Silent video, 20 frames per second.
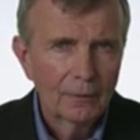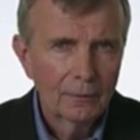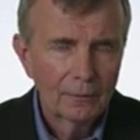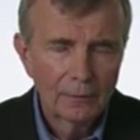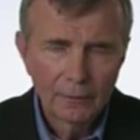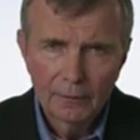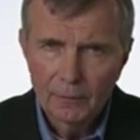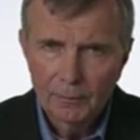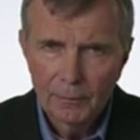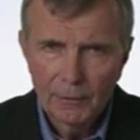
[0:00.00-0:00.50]
The
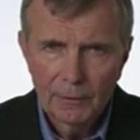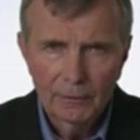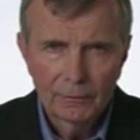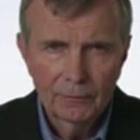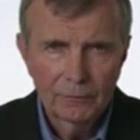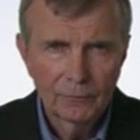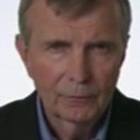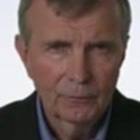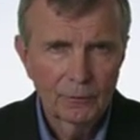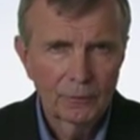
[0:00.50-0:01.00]

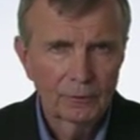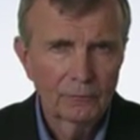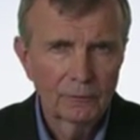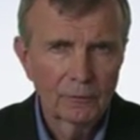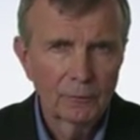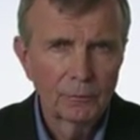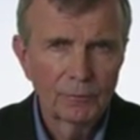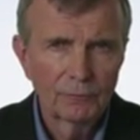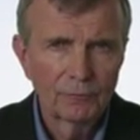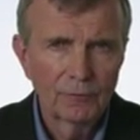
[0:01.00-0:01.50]
Knickerbockers were a
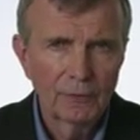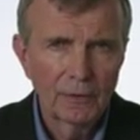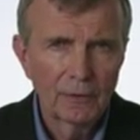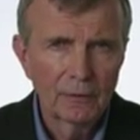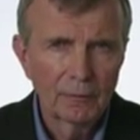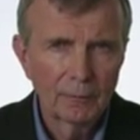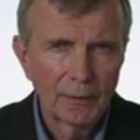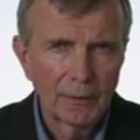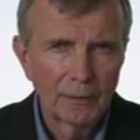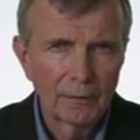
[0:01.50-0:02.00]
group of
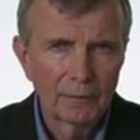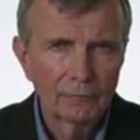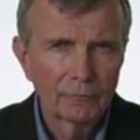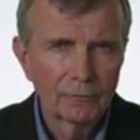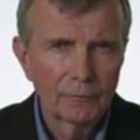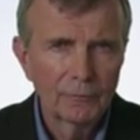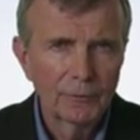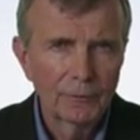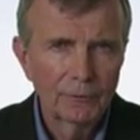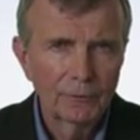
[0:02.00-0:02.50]
young men
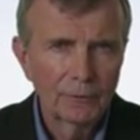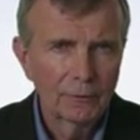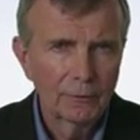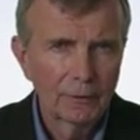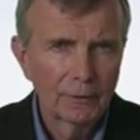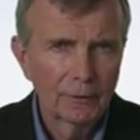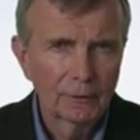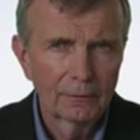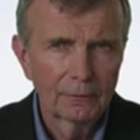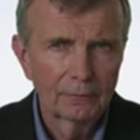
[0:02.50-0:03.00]
from New
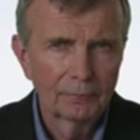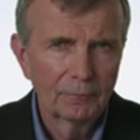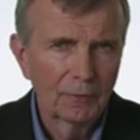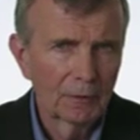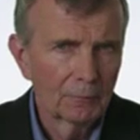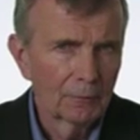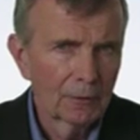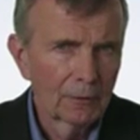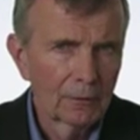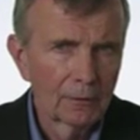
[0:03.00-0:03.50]
York.
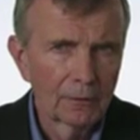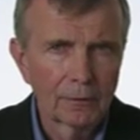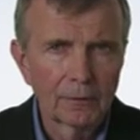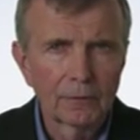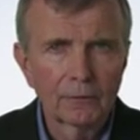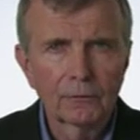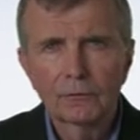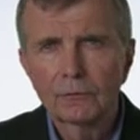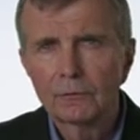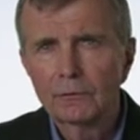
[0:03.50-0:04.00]
They were
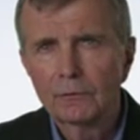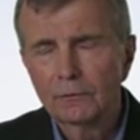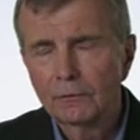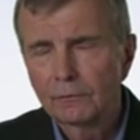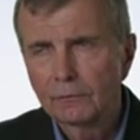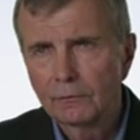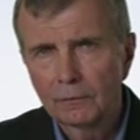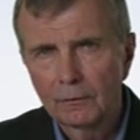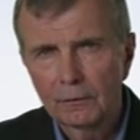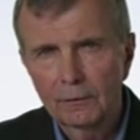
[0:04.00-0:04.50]
clerks,
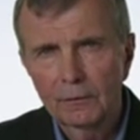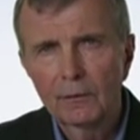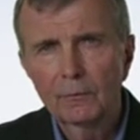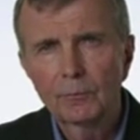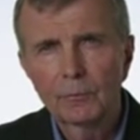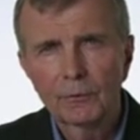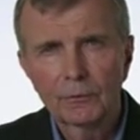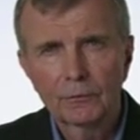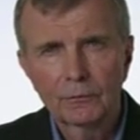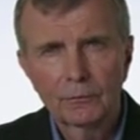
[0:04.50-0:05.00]

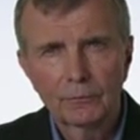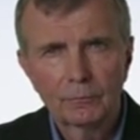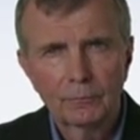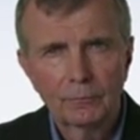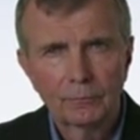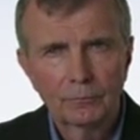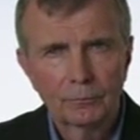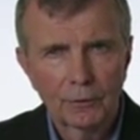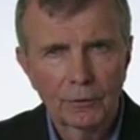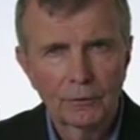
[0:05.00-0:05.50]
storekeepers,
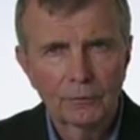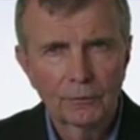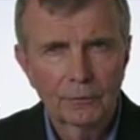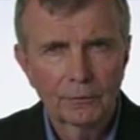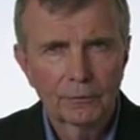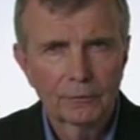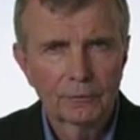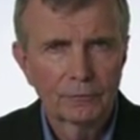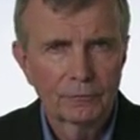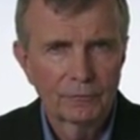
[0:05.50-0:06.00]

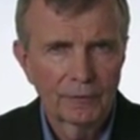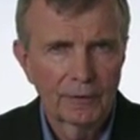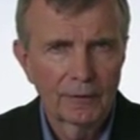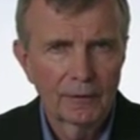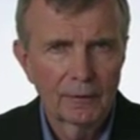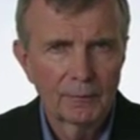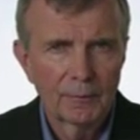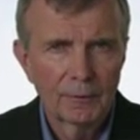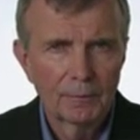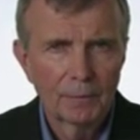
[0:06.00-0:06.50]
brokers,
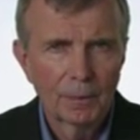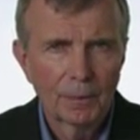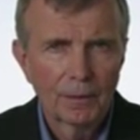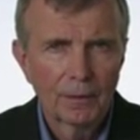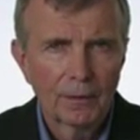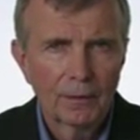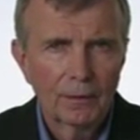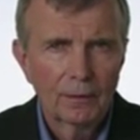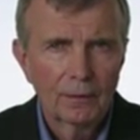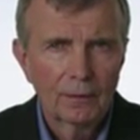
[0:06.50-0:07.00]
firemen,
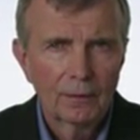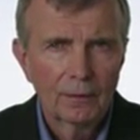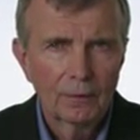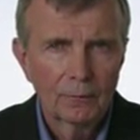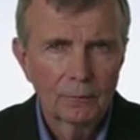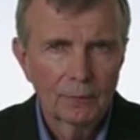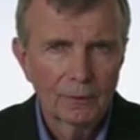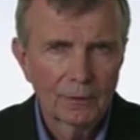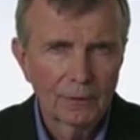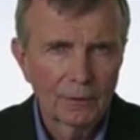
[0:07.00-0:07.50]

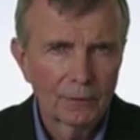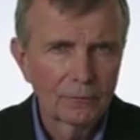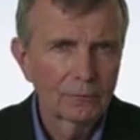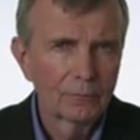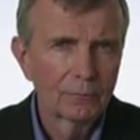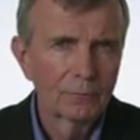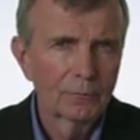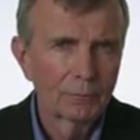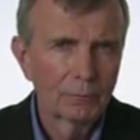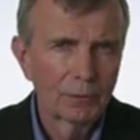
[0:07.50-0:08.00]
who were
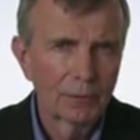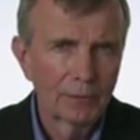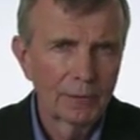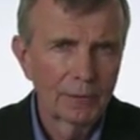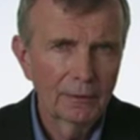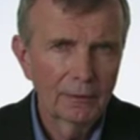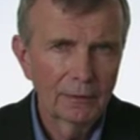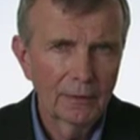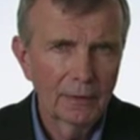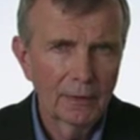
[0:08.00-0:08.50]
accustomed to
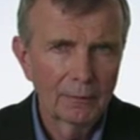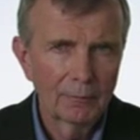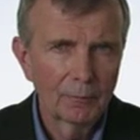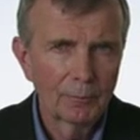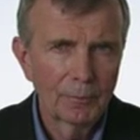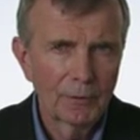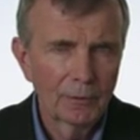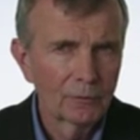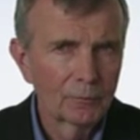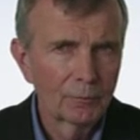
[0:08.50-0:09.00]
playing the game
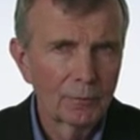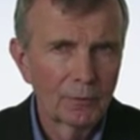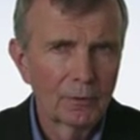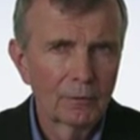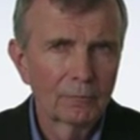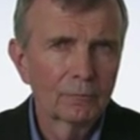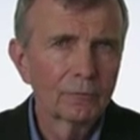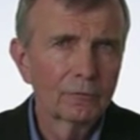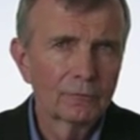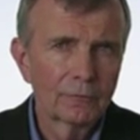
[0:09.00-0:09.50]
of
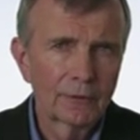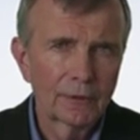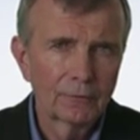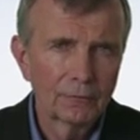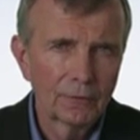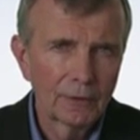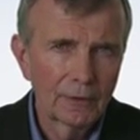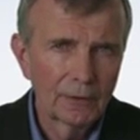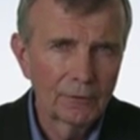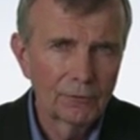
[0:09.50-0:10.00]
baseball for
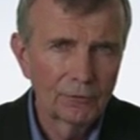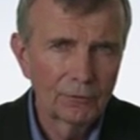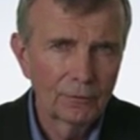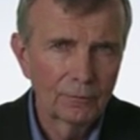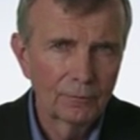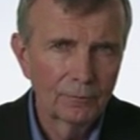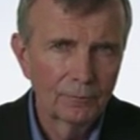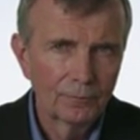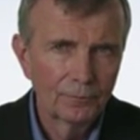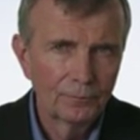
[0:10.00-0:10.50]

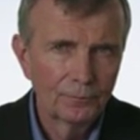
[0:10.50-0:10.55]
recreation.